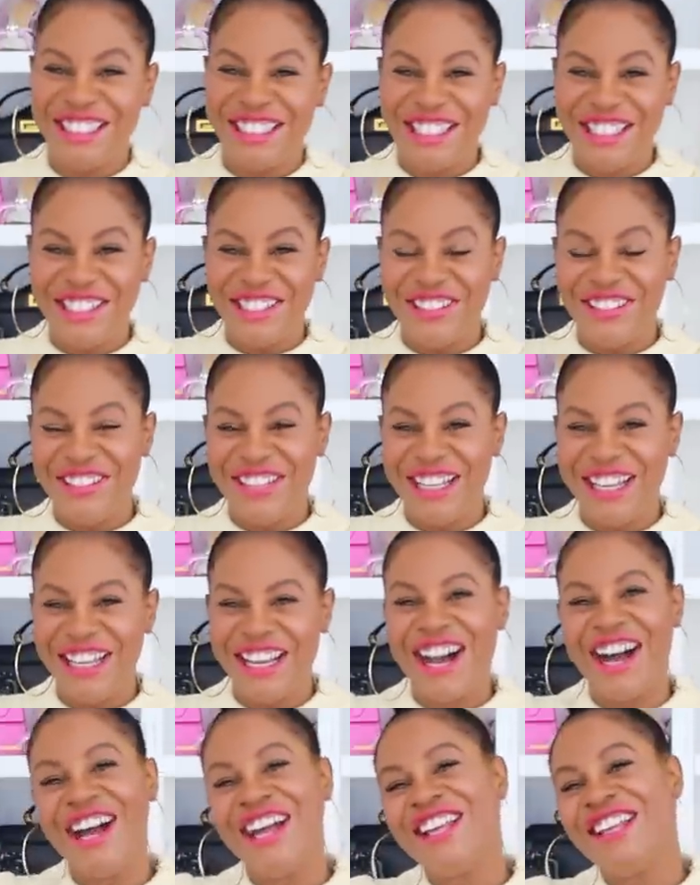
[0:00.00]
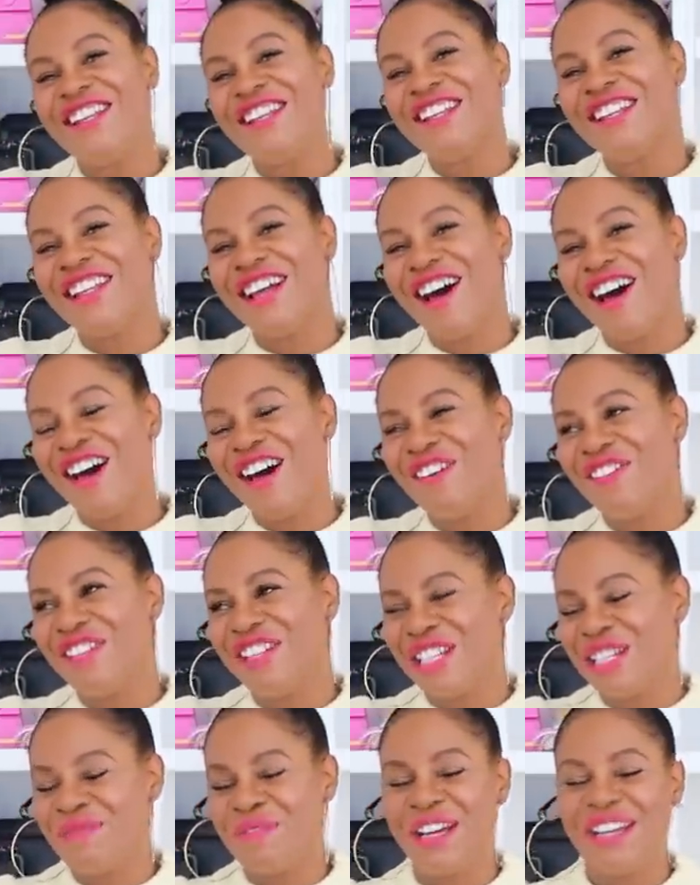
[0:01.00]
a cutie. I love
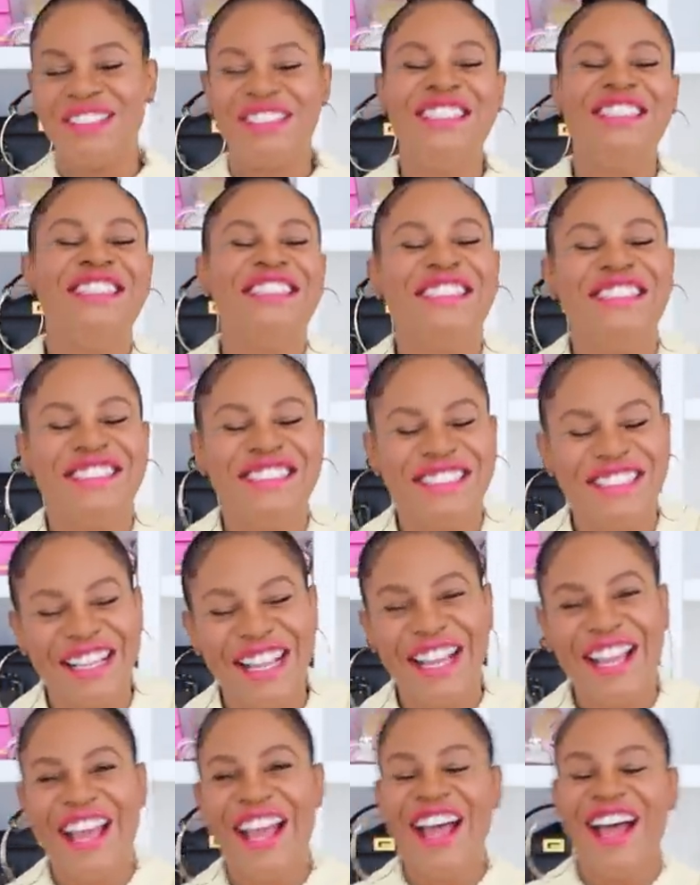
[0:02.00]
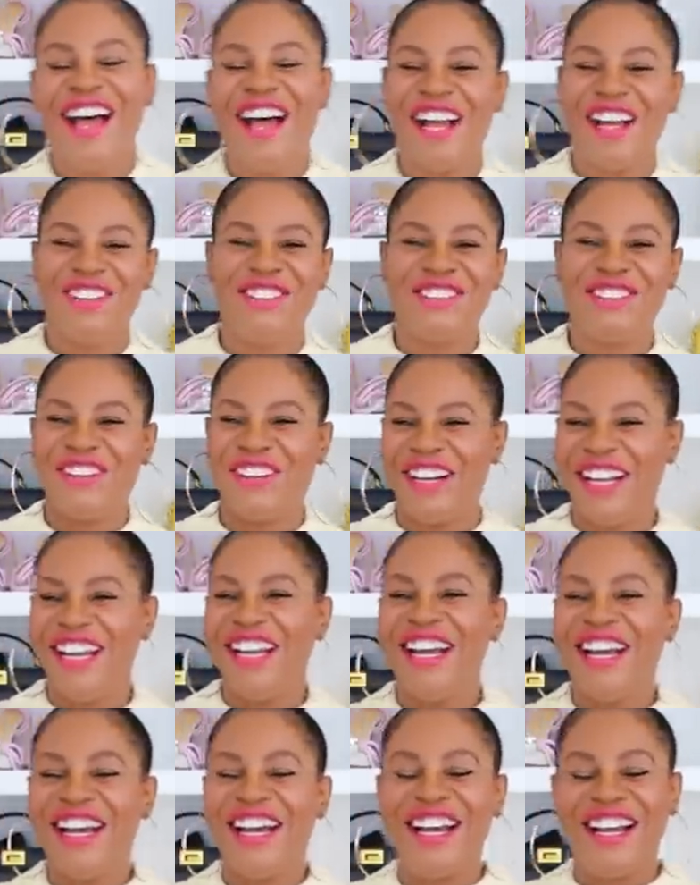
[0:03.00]
this bag. I'm
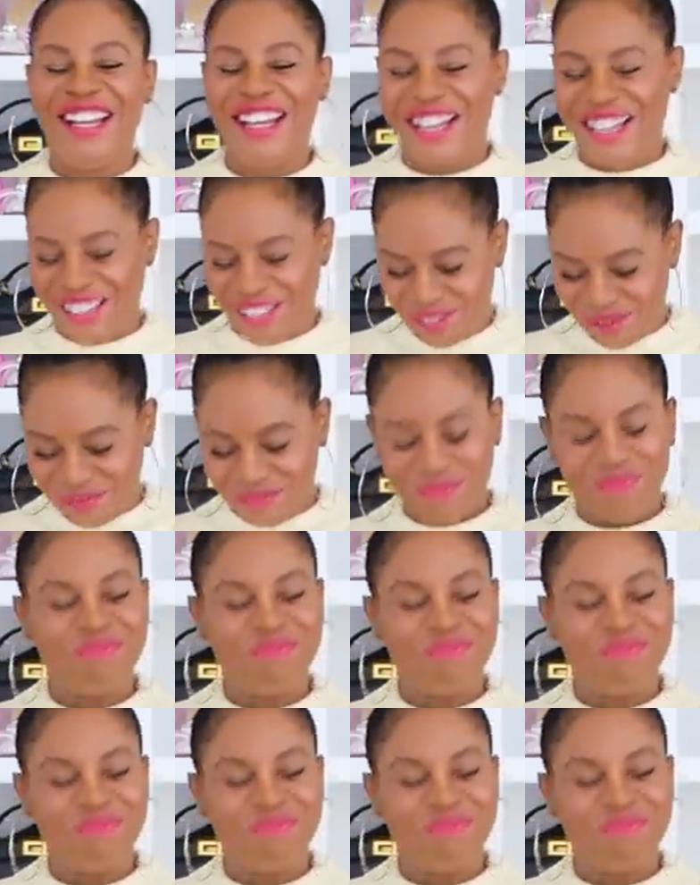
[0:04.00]
sorry. Yeah.